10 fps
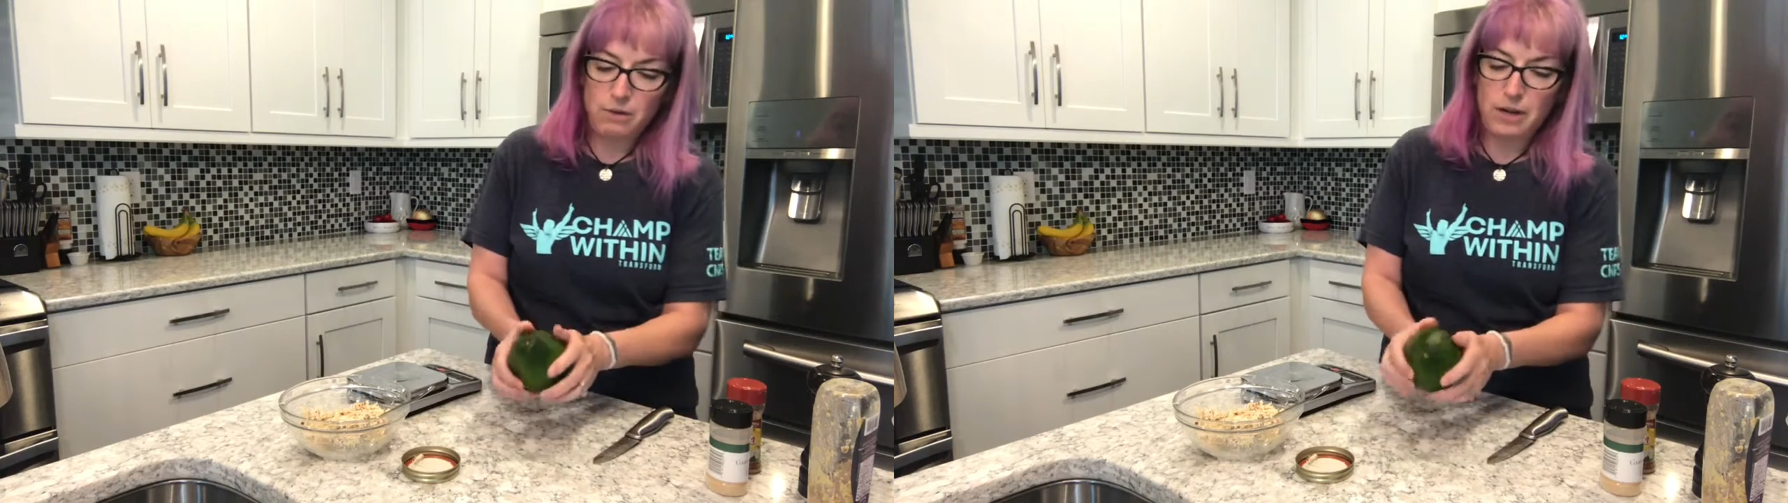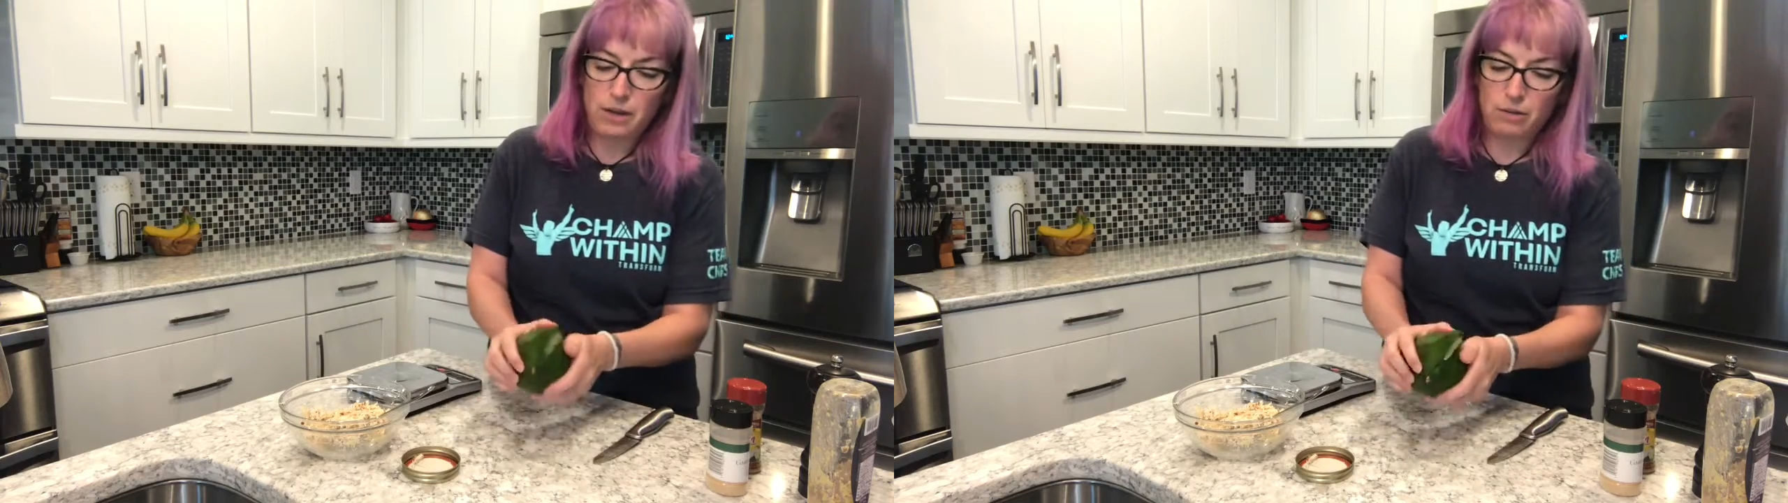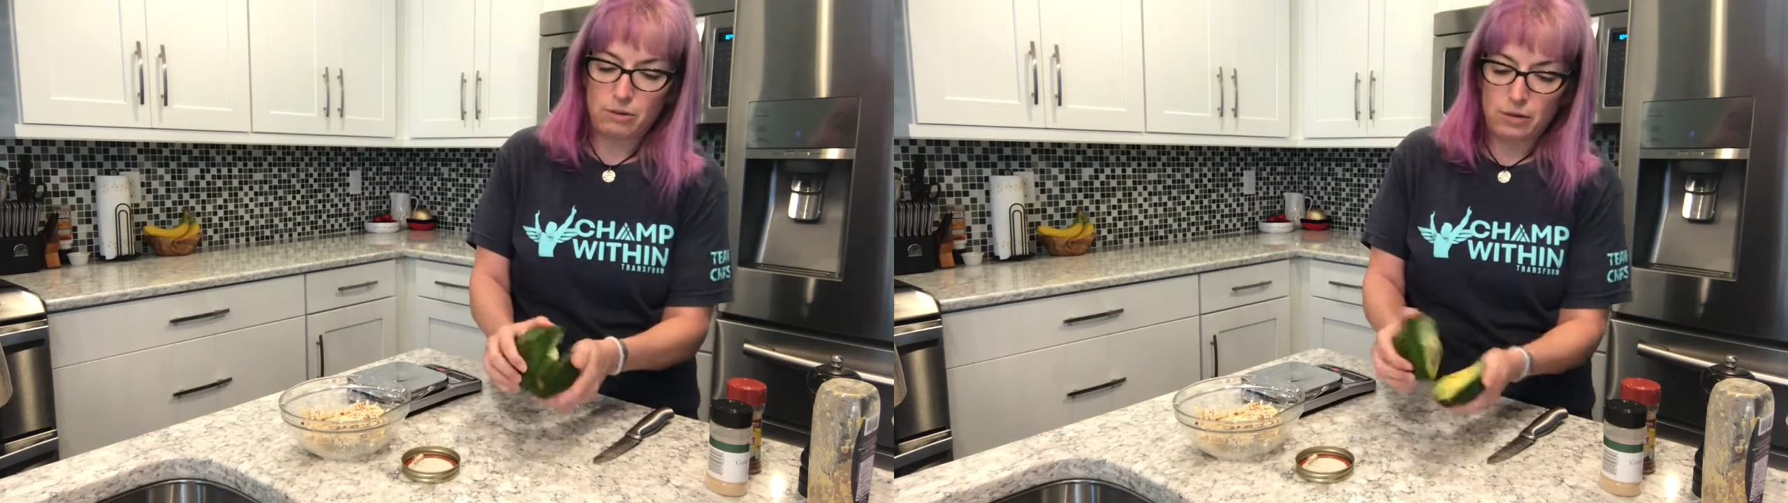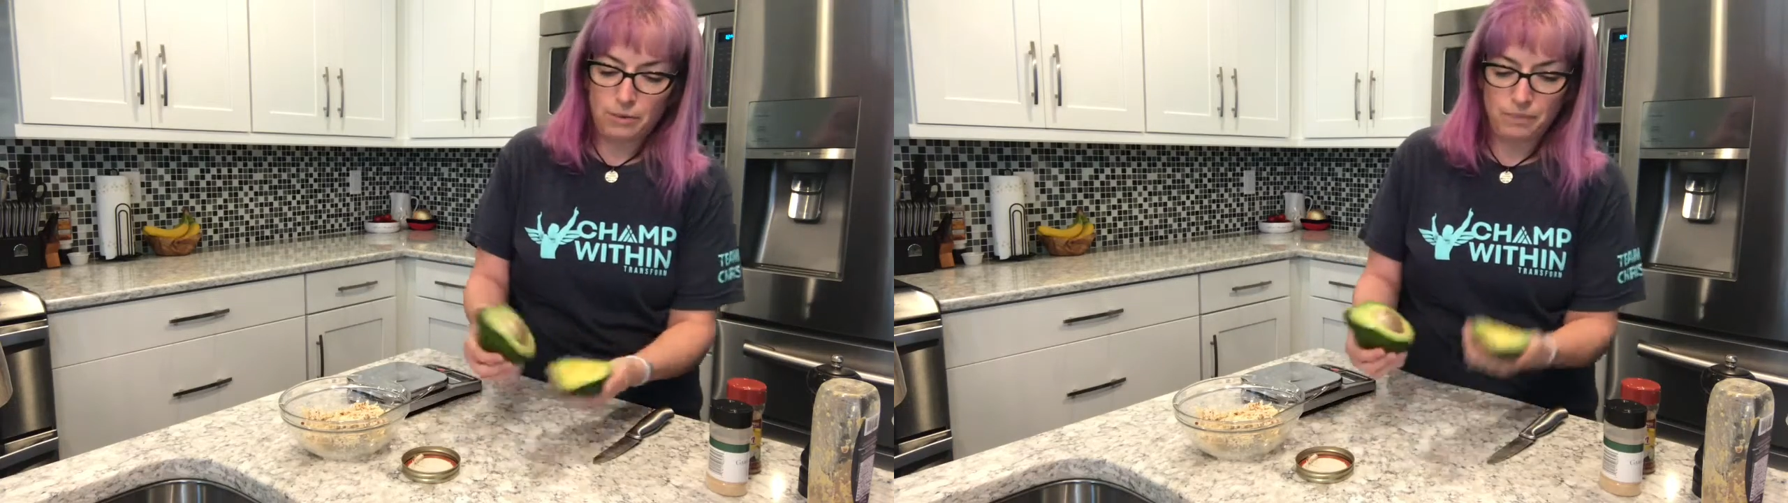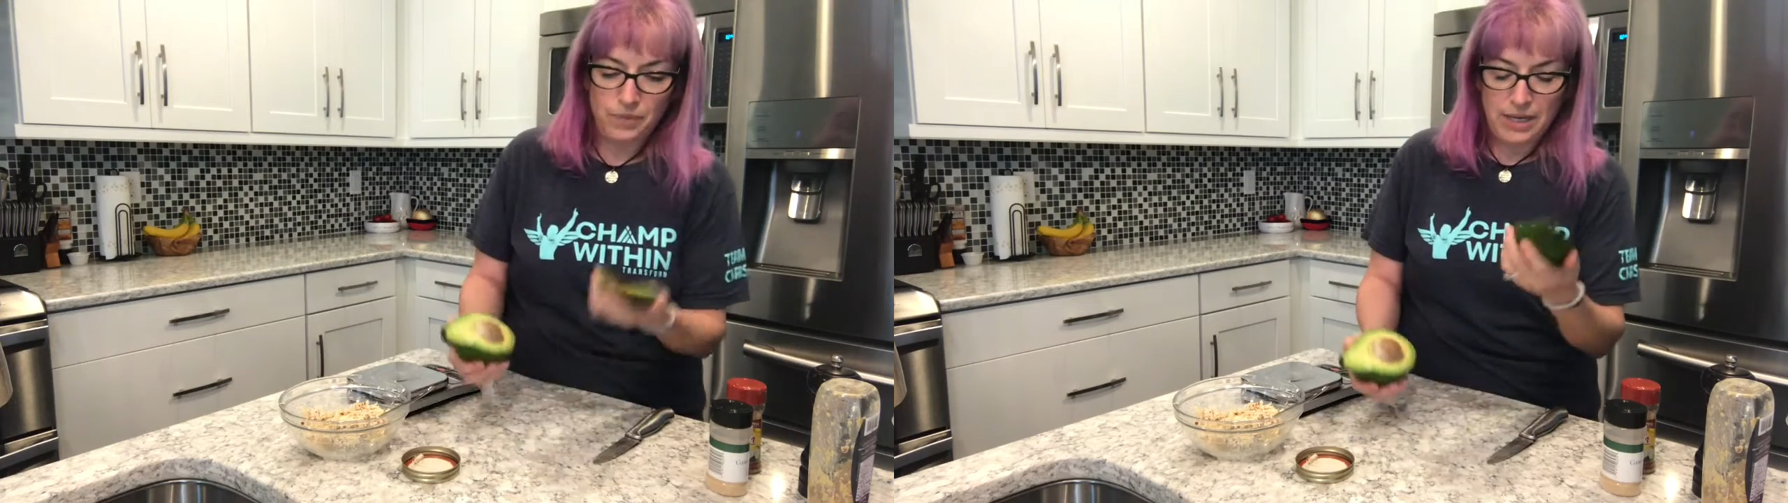cut through,
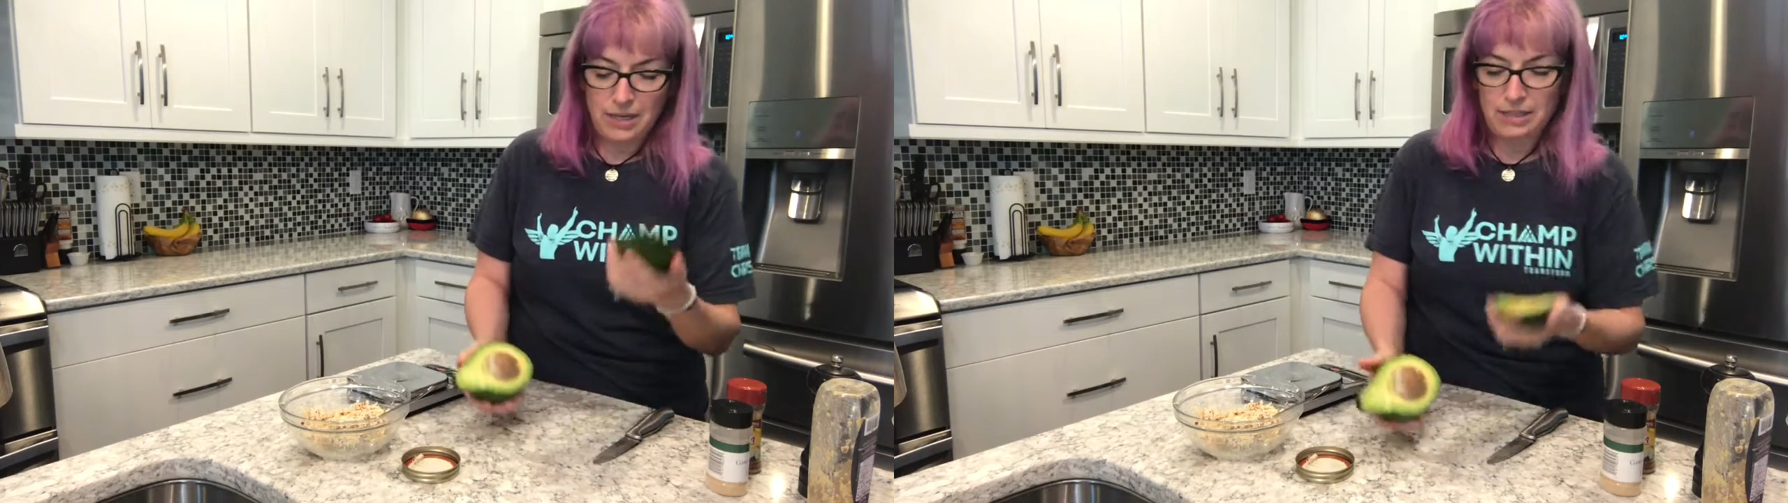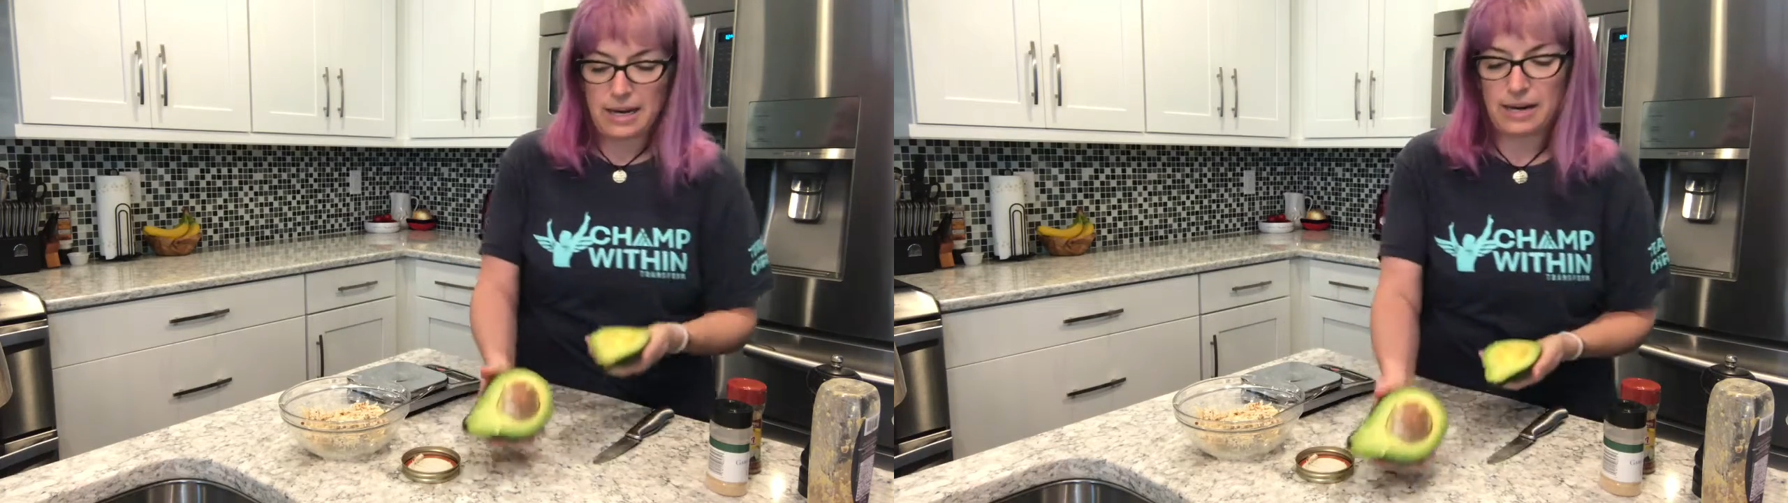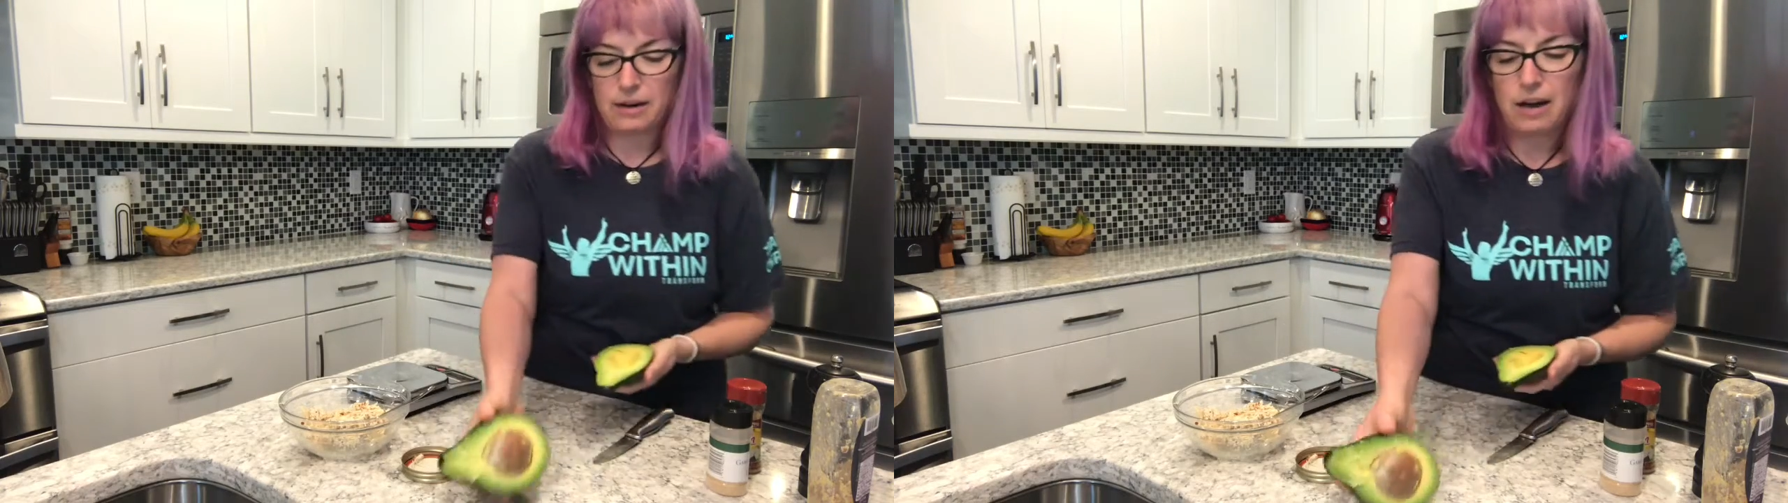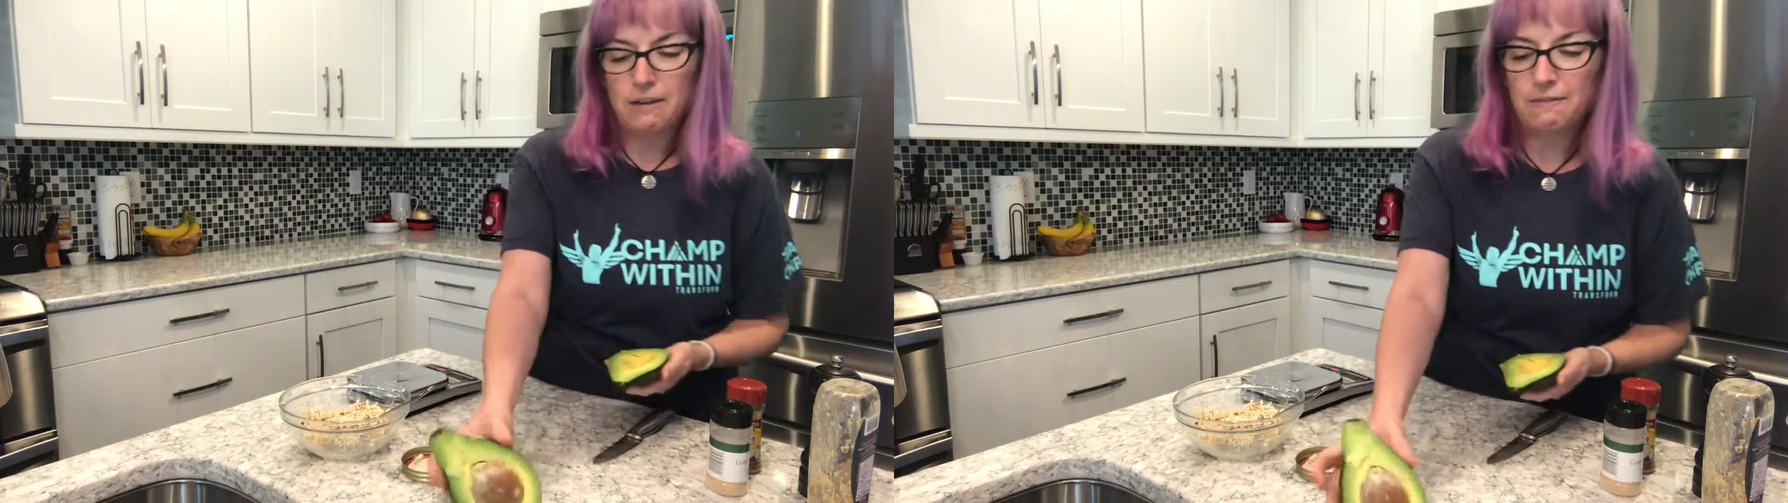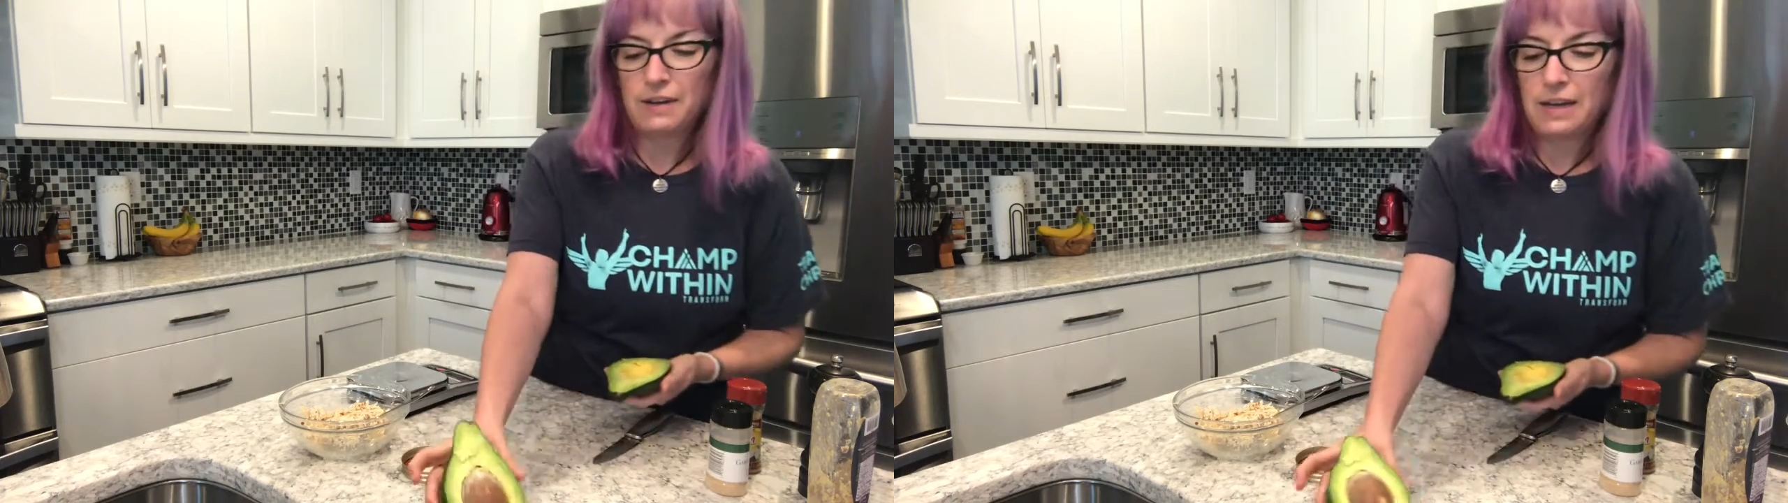take it
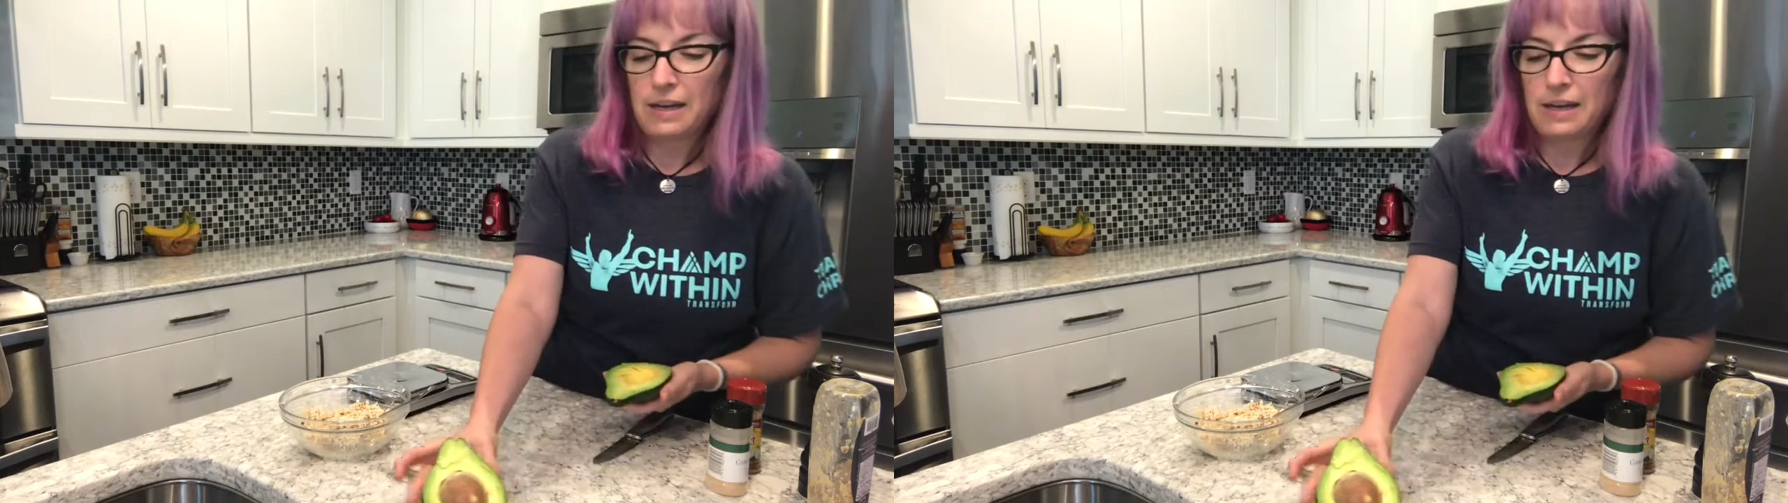off.